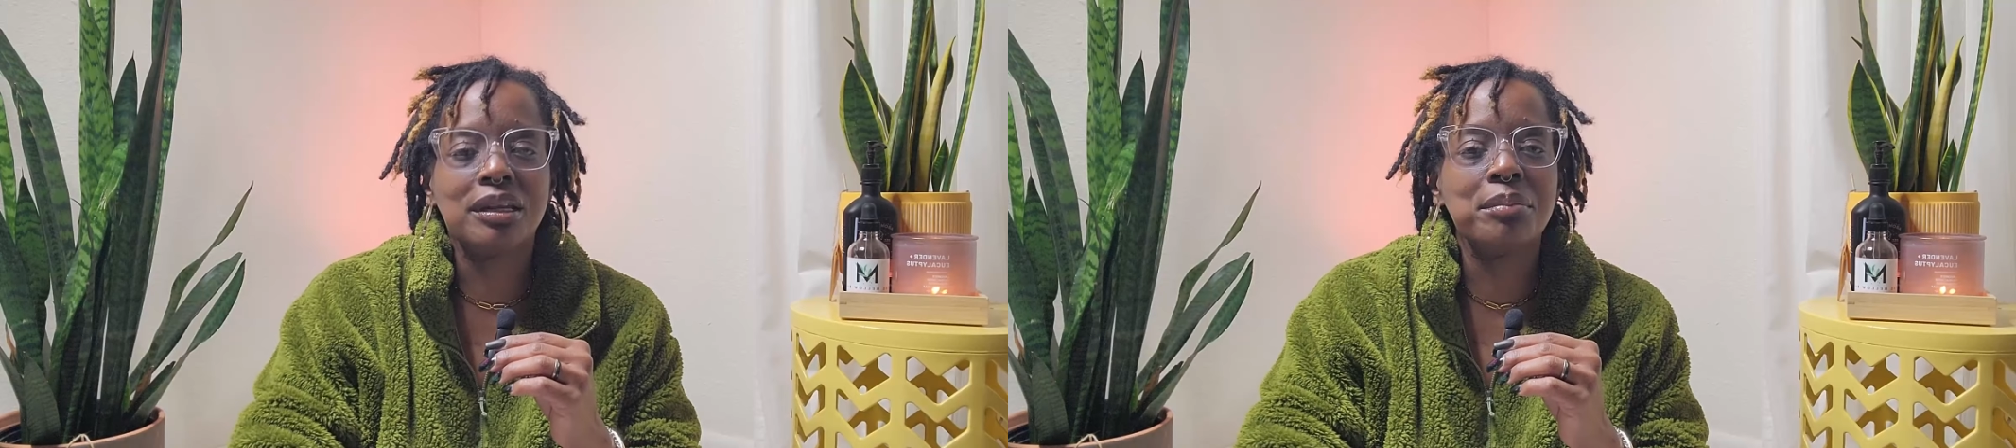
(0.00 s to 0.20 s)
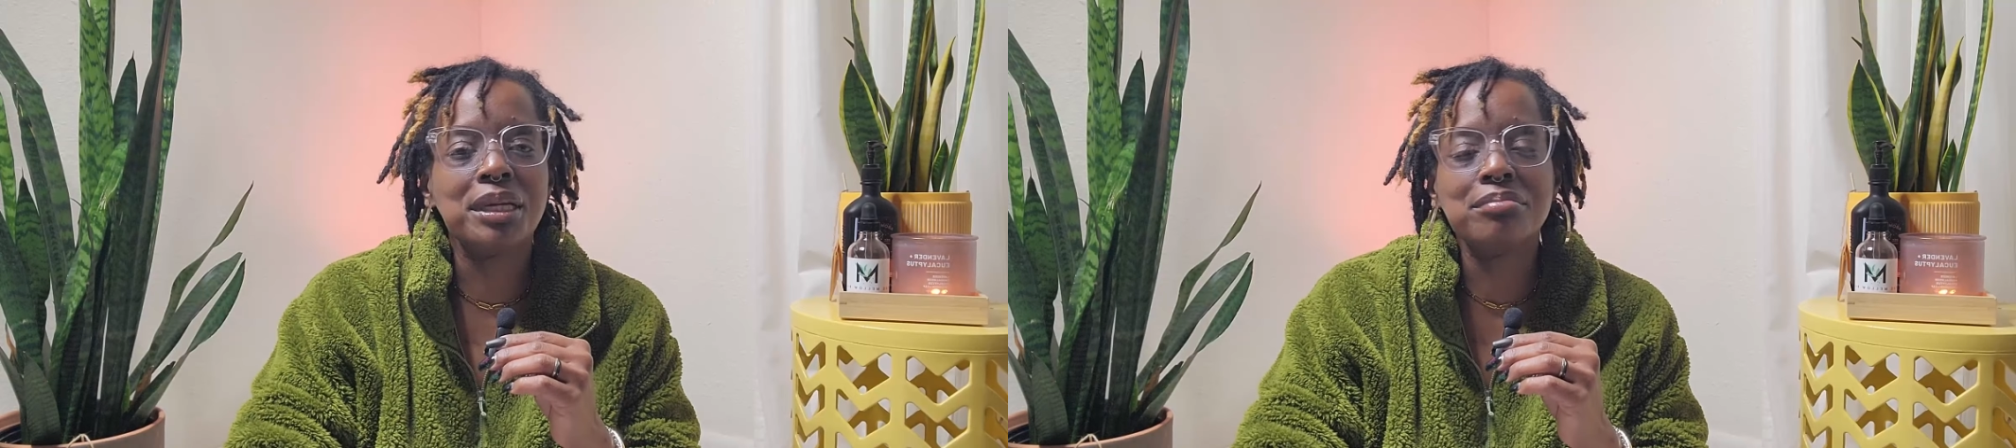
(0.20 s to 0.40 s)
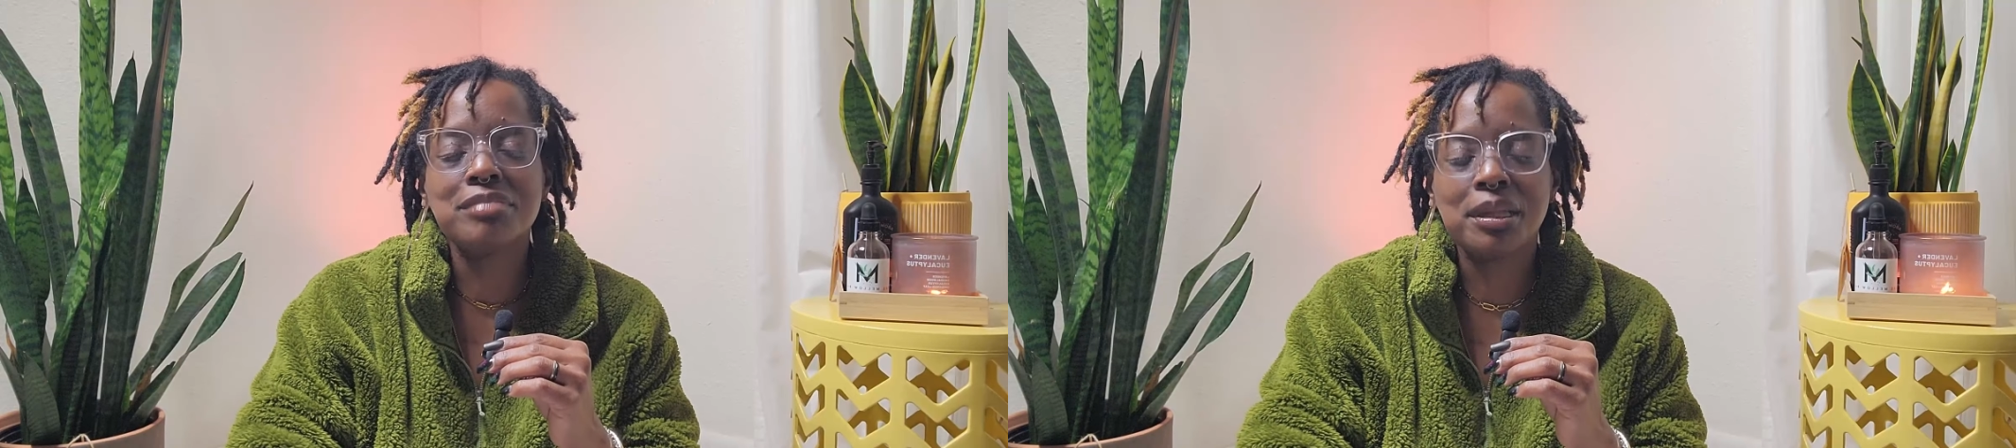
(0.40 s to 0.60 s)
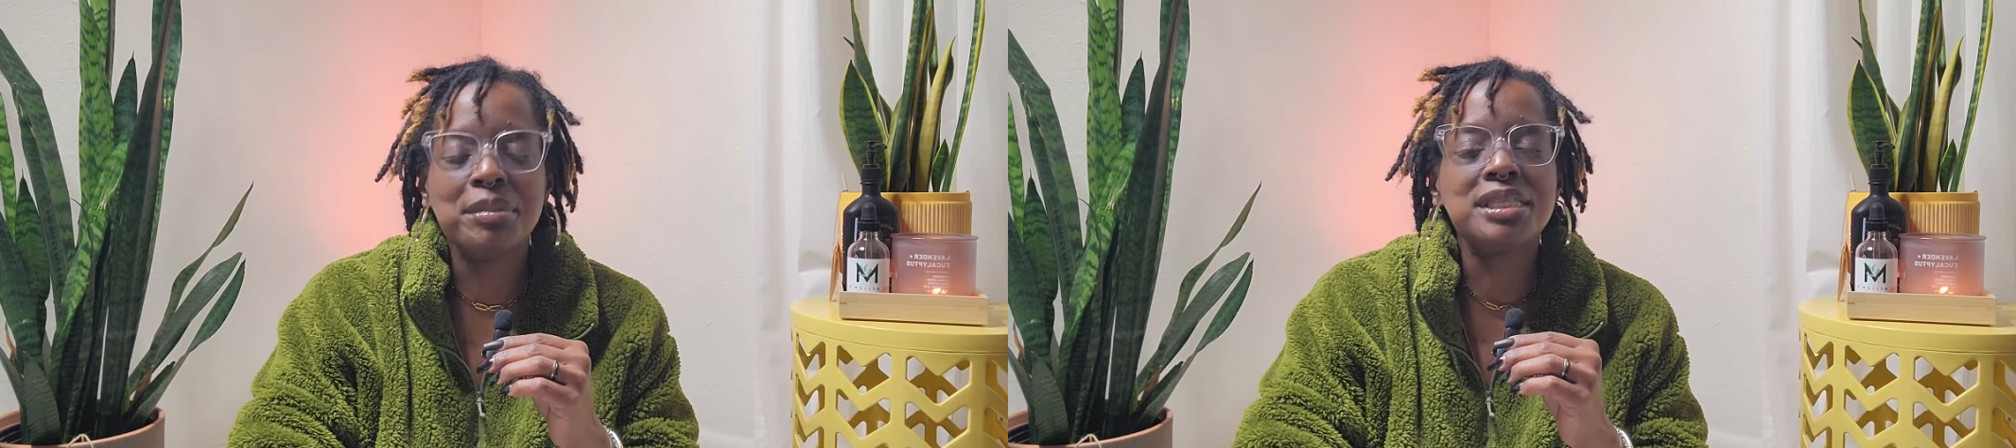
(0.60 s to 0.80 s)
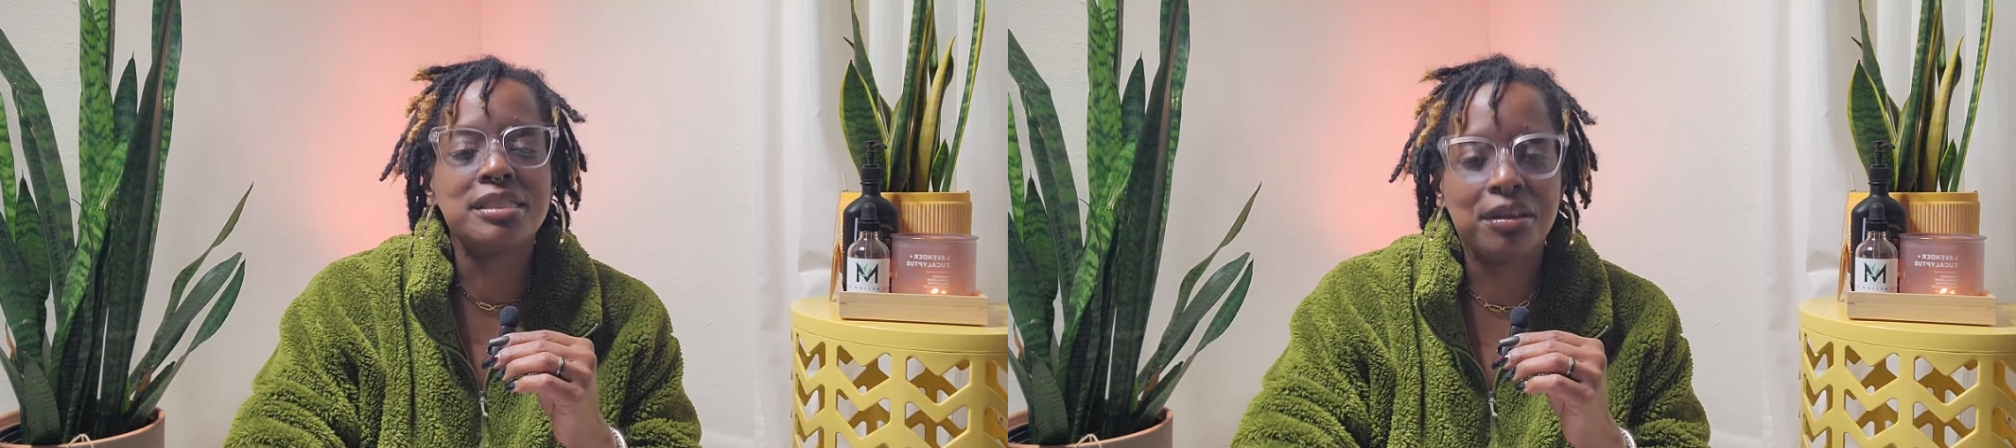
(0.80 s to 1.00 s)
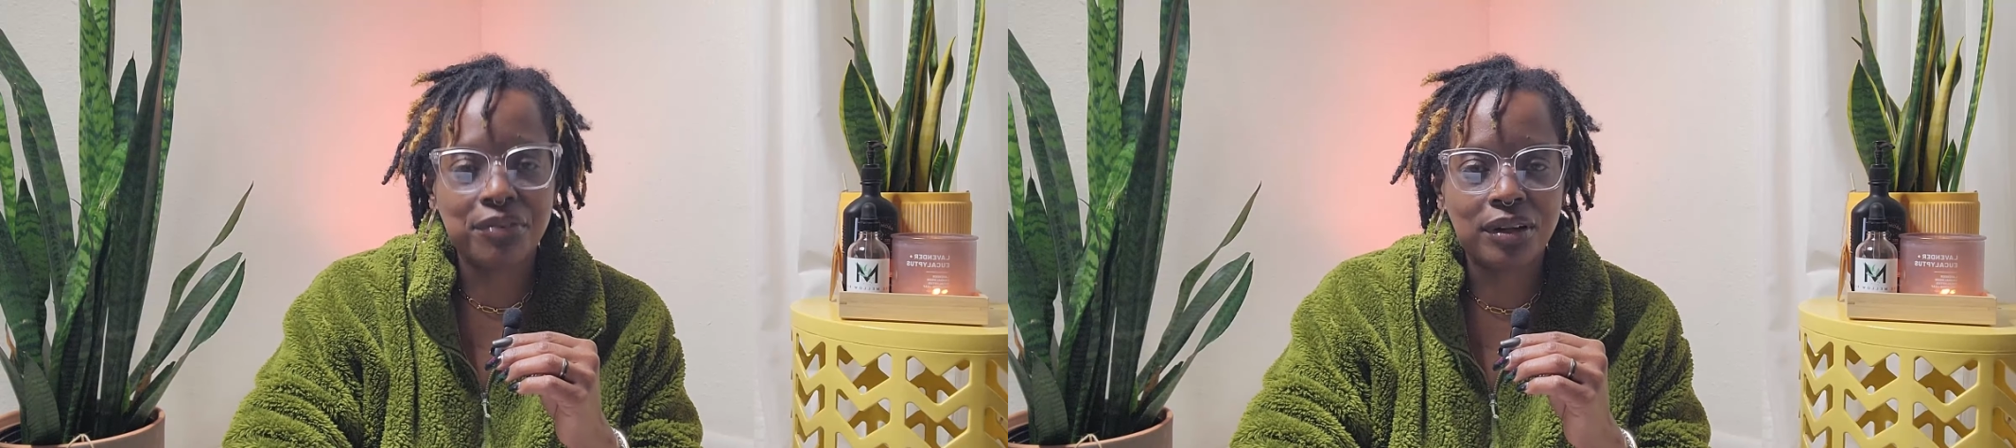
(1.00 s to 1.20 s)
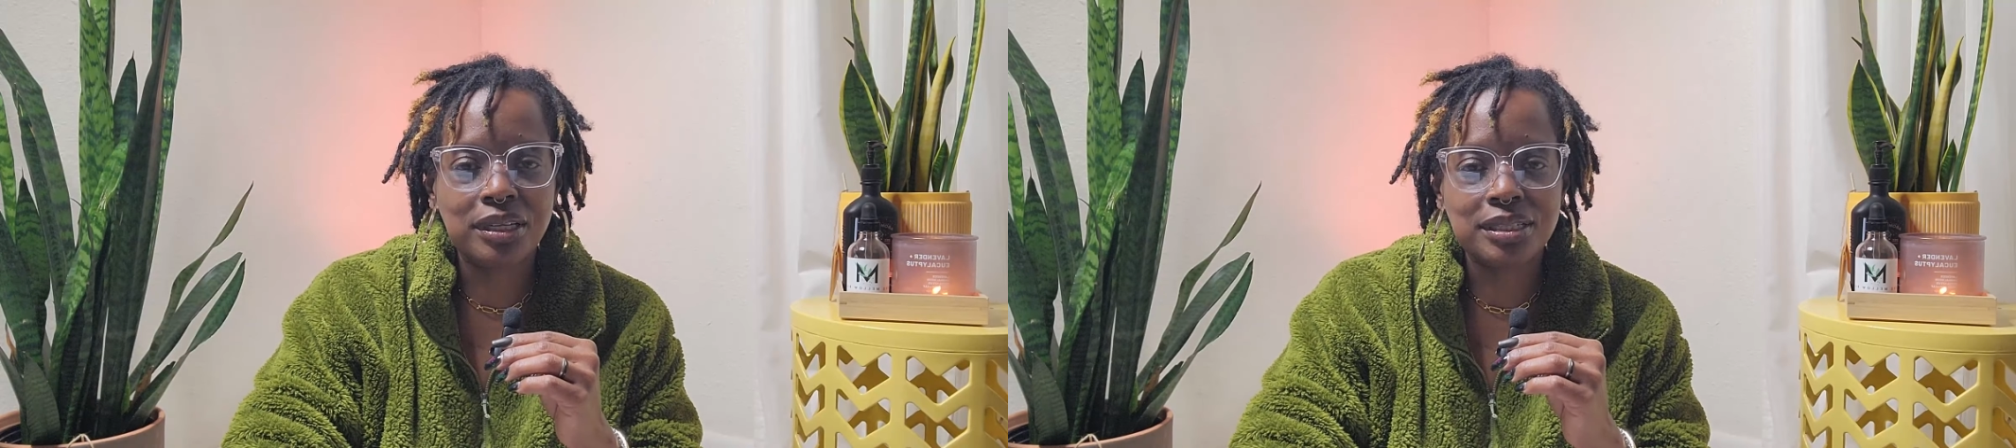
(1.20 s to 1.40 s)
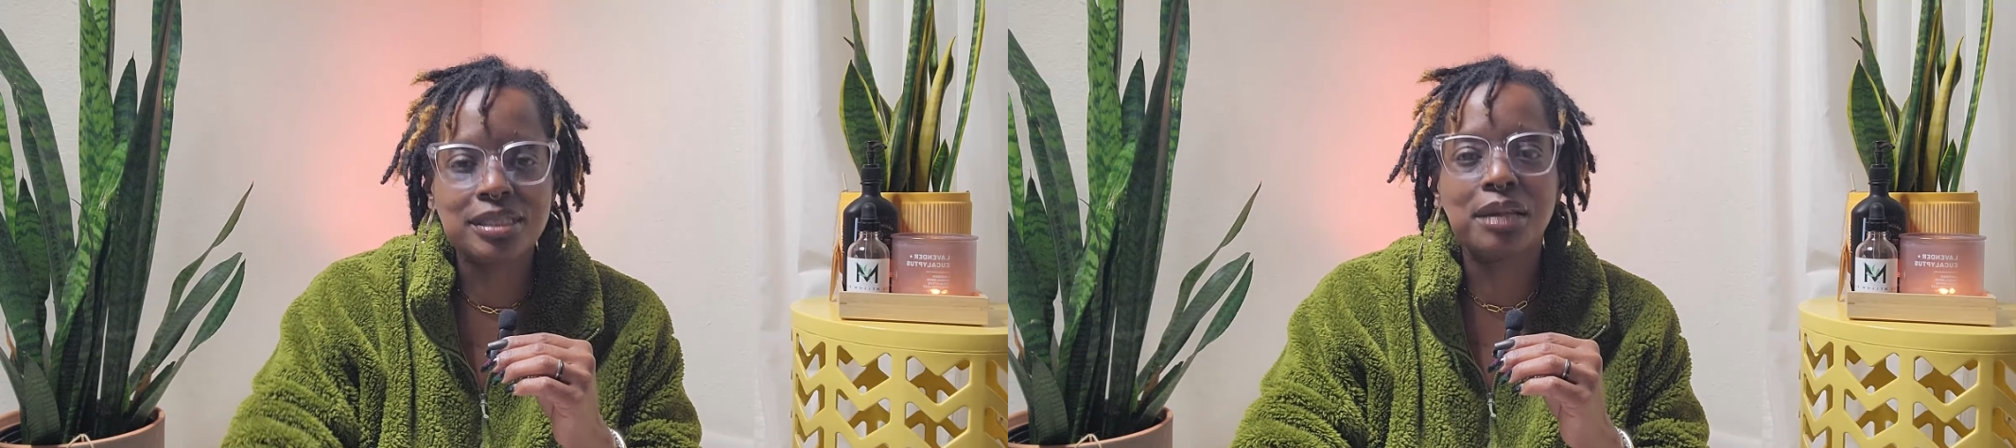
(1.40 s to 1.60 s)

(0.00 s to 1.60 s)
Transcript: Let me sniff on this.